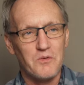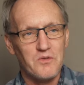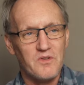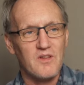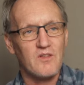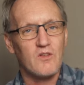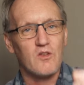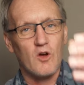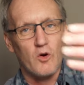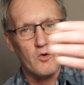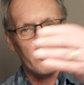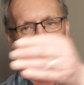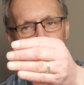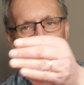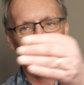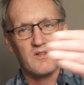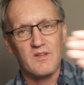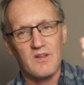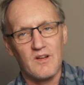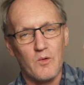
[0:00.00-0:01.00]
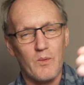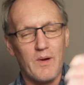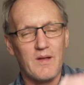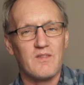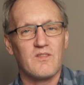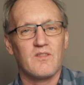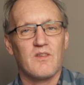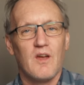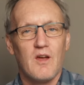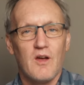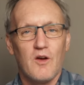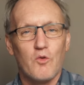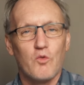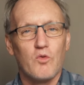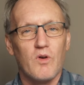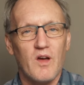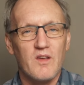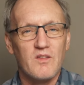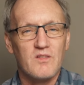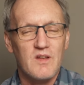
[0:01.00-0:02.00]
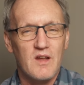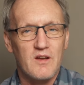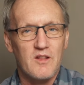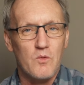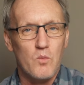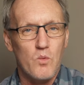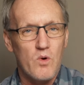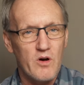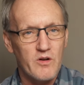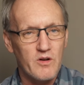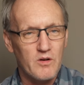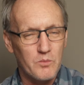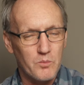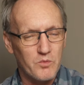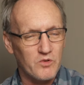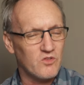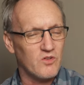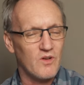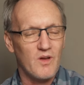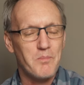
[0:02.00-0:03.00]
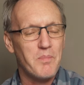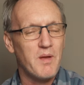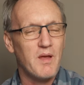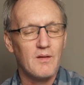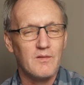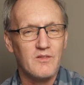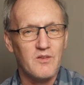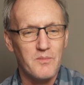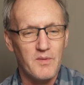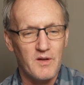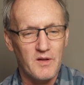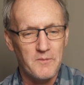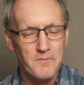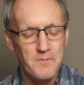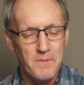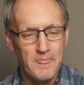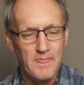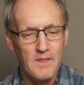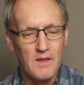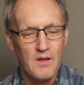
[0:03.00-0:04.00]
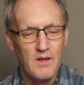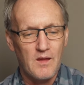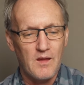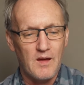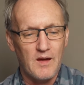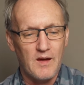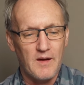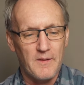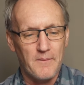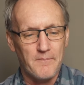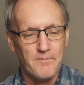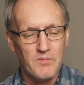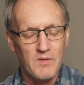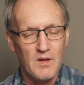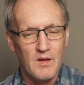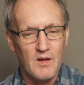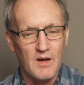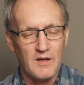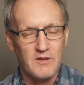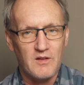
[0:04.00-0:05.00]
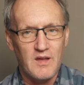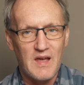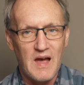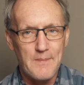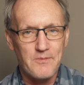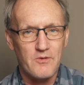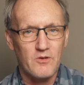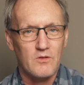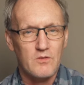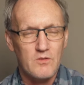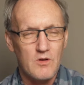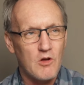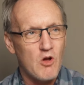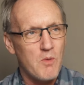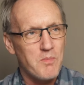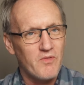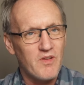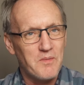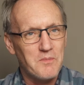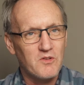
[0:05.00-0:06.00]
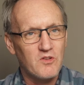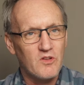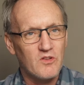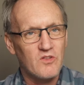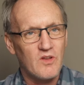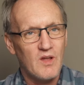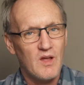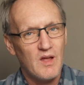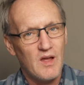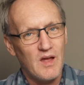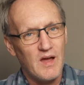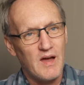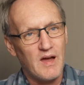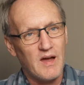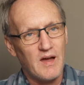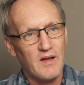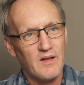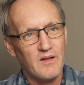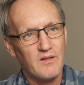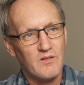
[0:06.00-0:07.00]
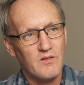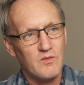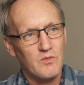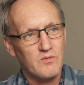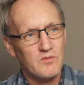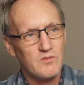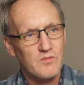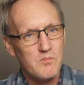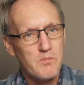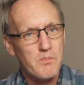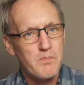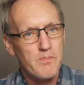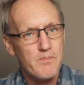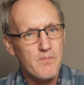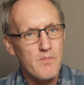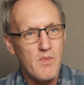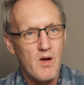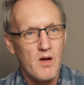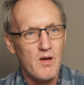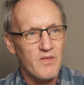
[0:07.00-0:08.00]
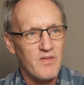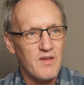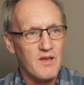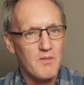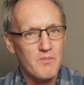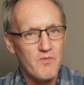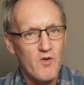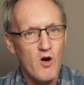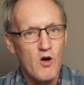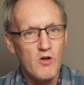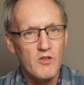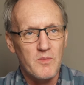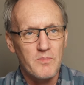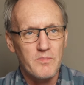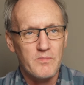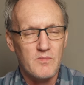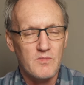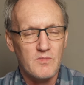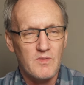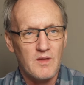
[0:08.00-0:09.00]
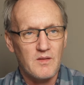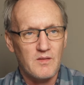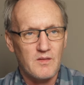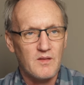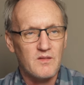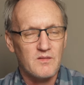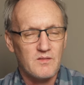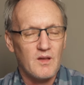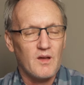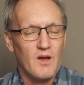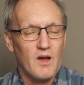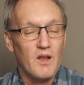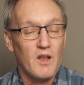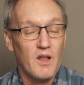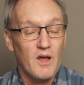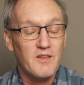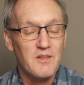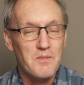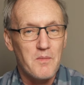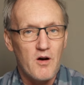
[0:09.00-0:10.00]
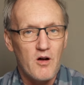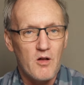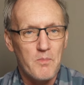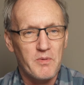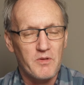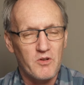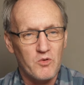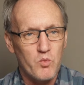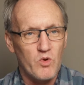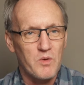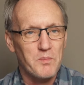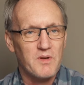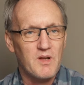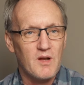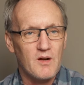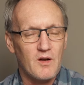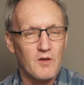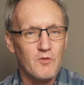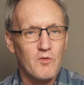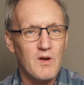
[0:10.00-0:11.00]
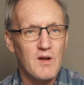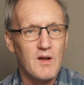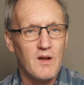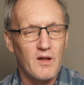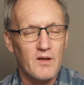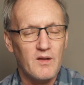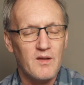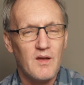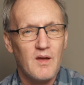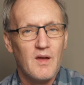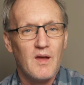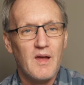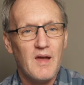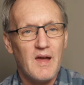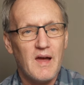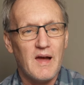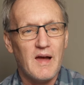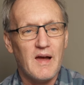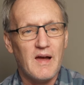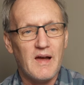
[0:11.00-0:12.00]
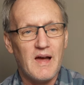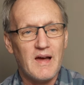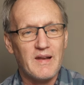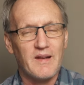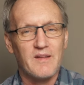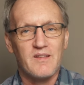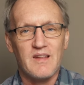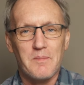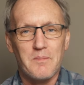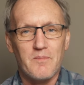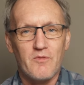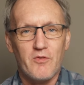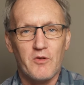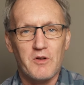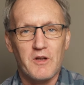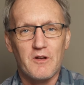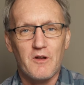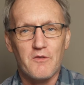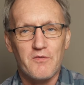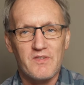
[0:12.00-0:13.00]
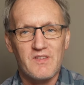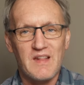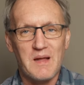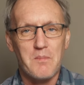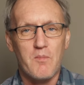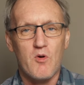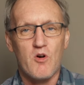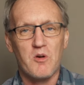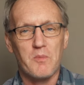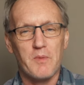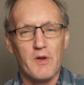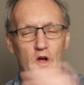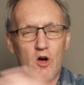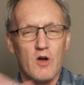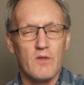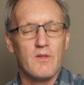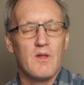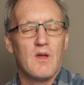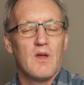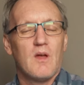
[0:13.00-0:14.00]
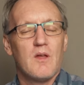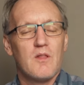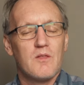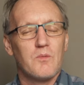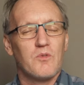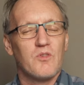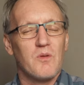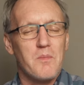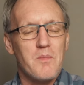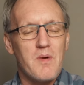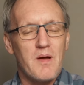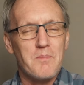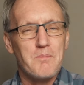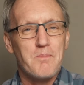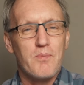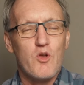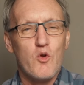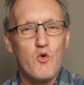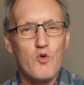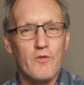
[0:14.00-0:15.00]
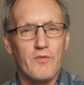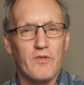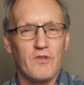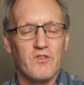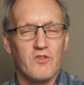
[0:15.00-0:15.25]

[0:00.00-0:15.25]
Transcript: there's these ghostly silhouettes rising out of the water, which appealed to me. I captured a couple of images, and I think of all them, they I like them all, but there's one in particular I really like. And as that, funny enough, as that morning went on, there was a beautiful